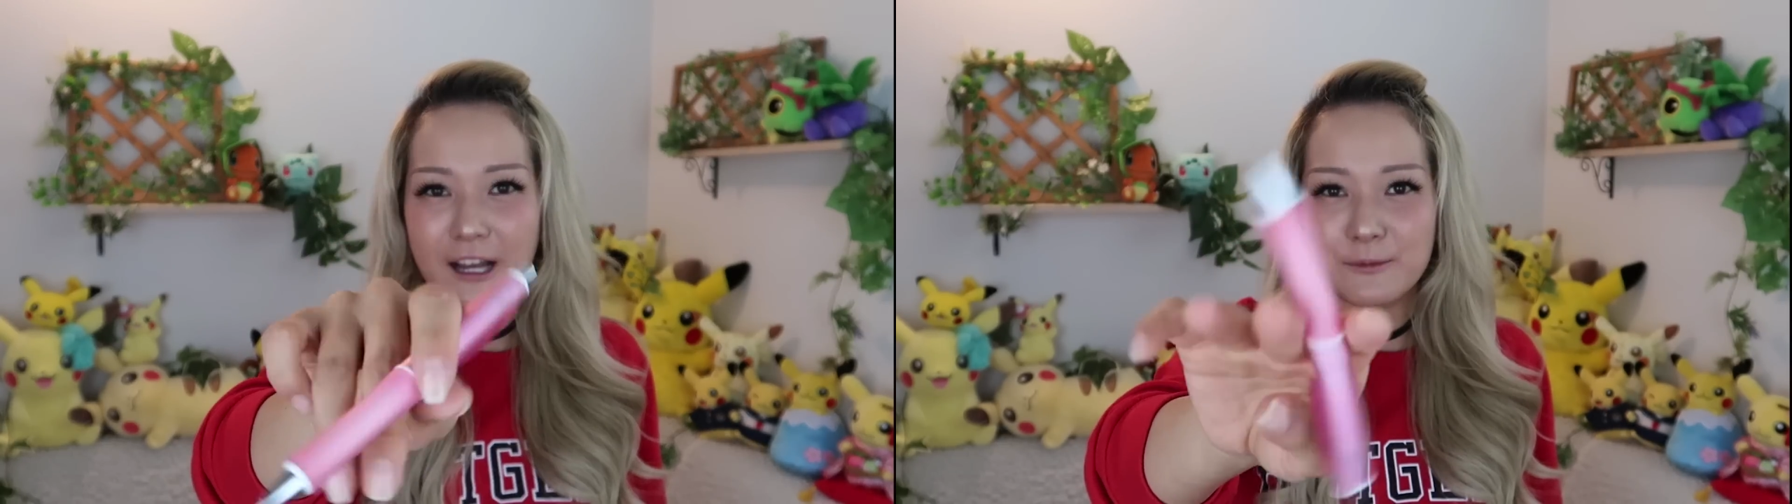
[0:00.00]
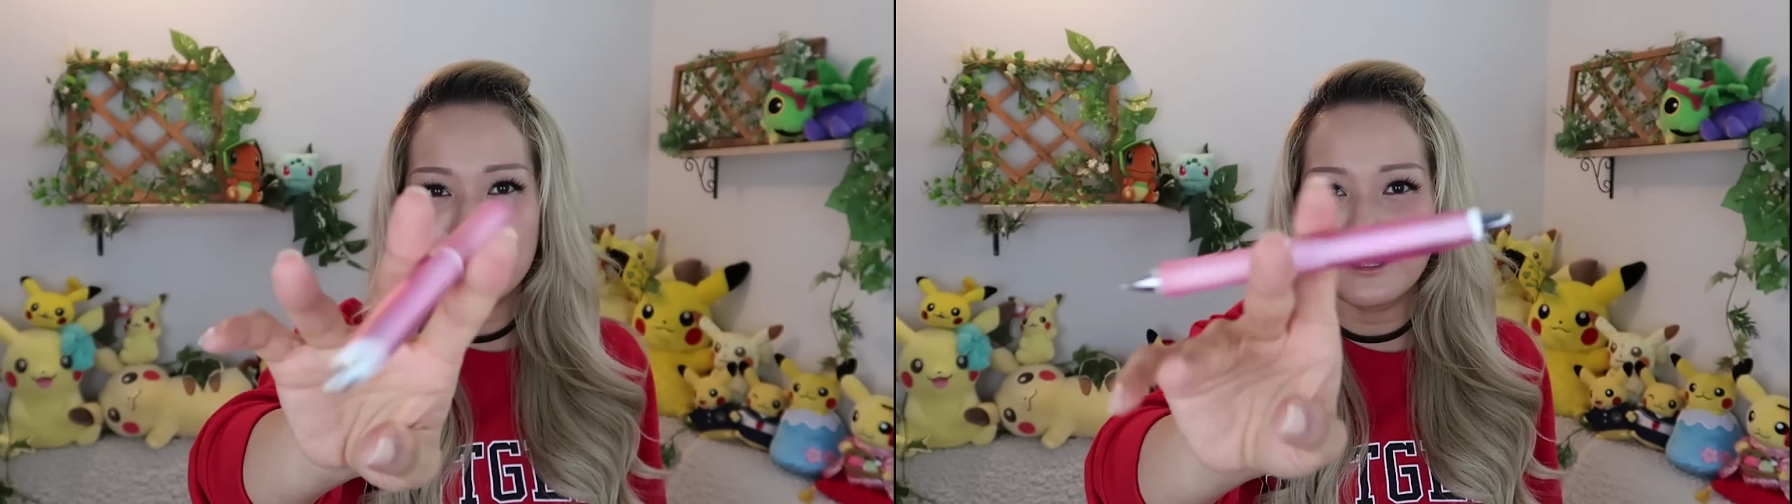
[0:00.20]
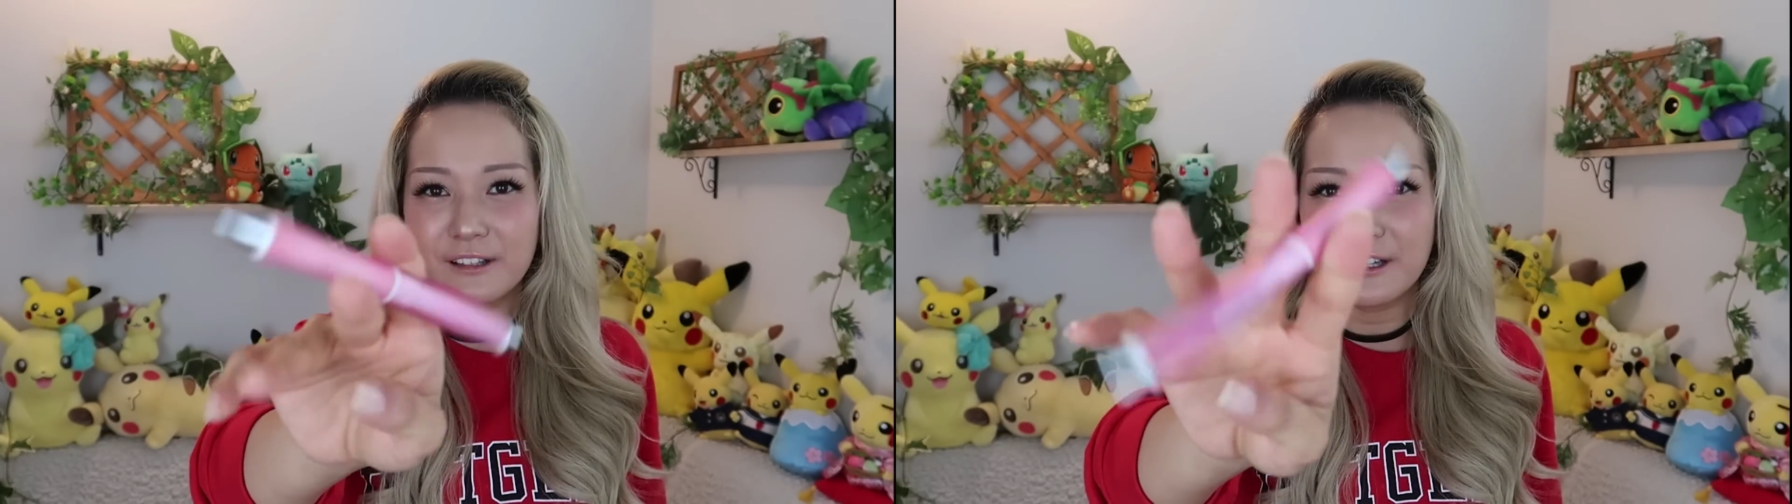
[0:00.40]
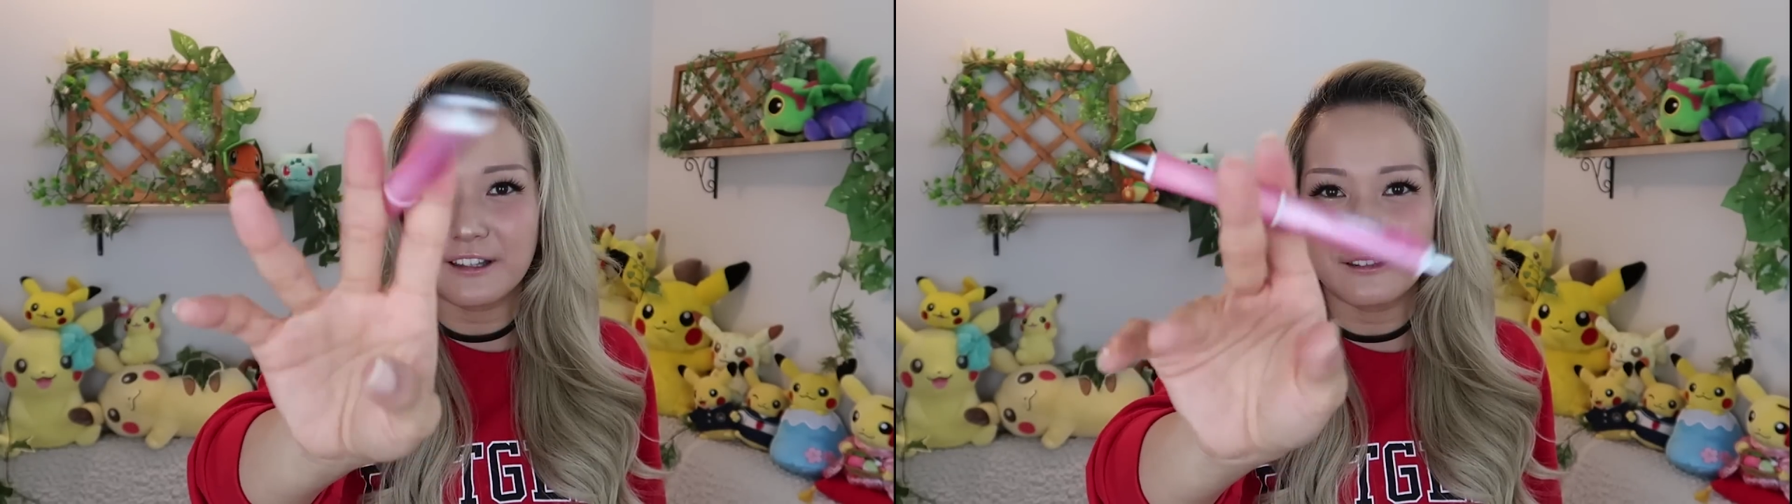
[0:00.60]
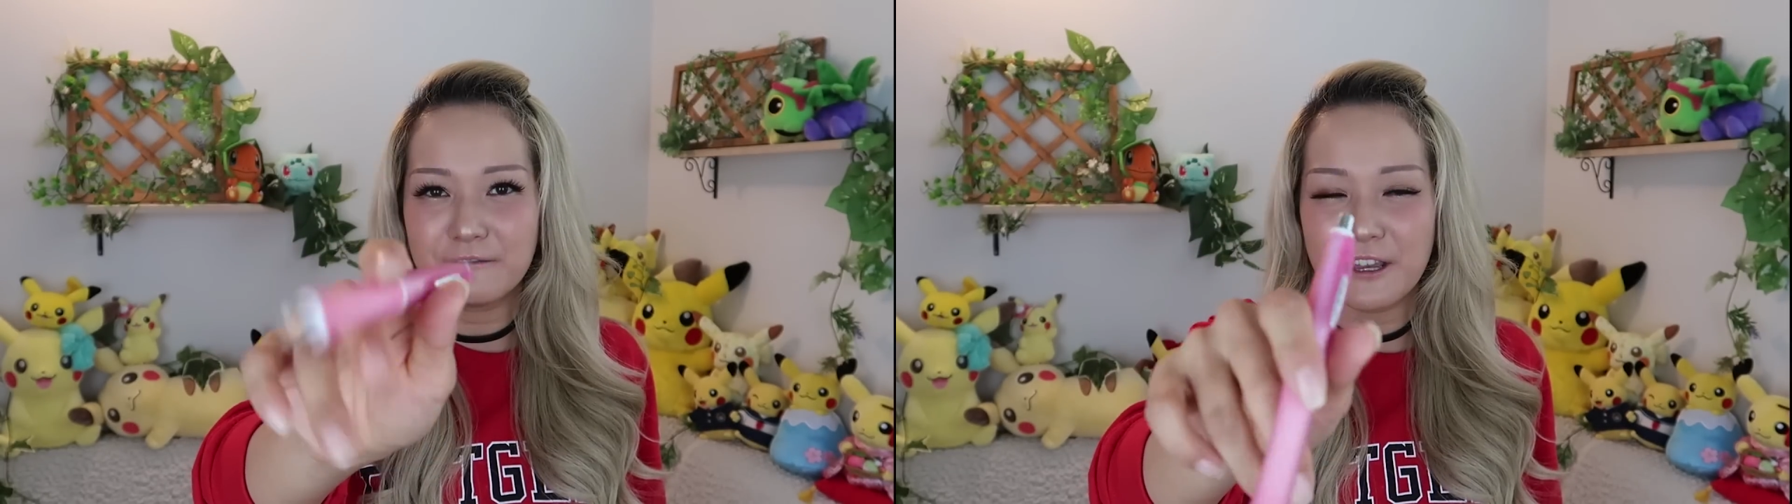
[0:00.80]
I'm doing it like
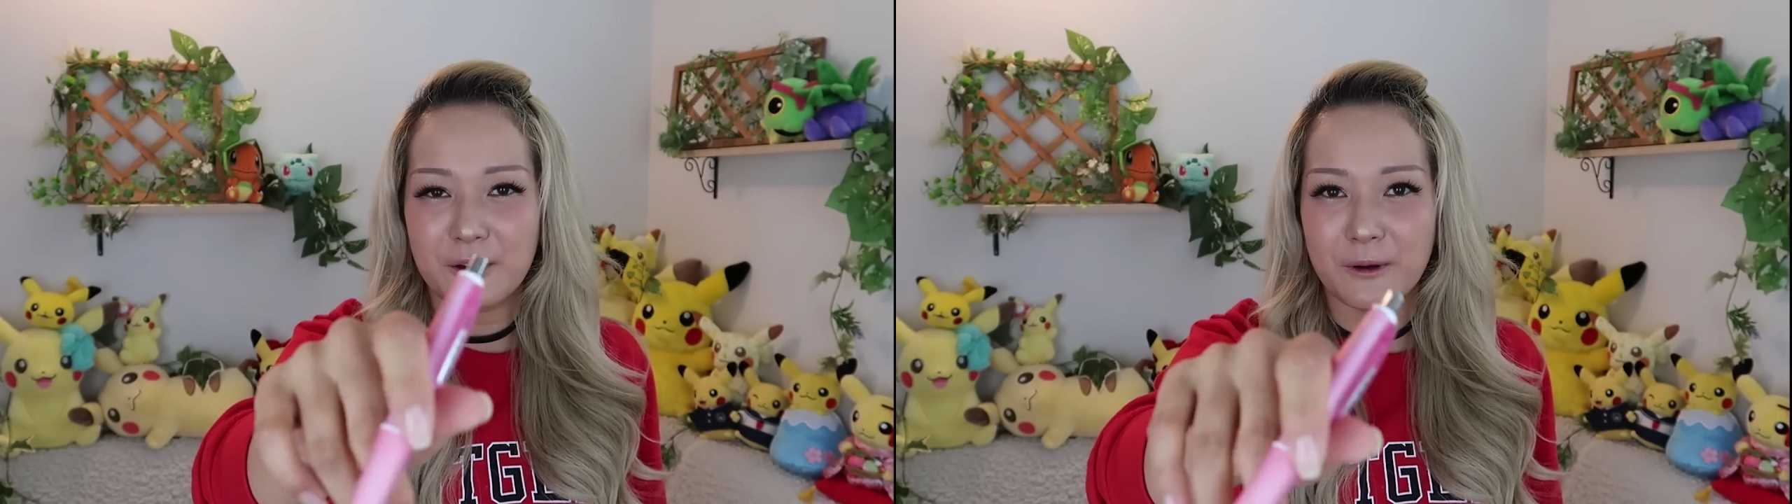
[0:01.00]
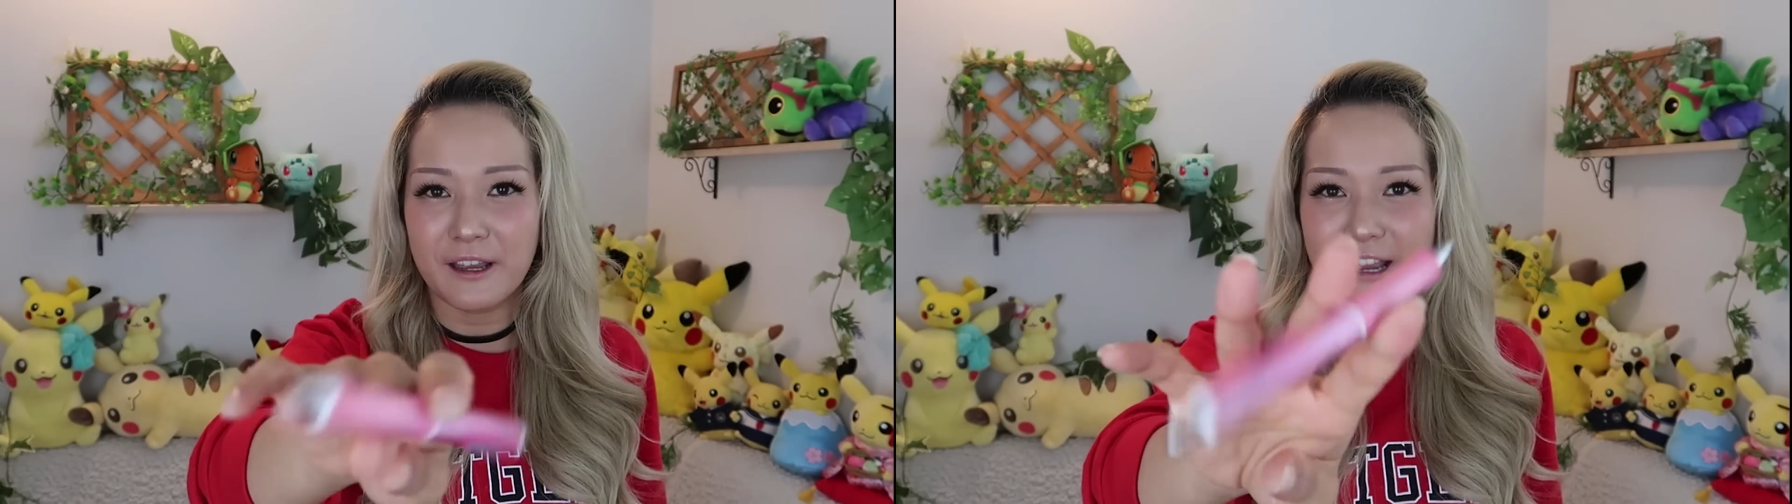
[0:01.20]
the fake way.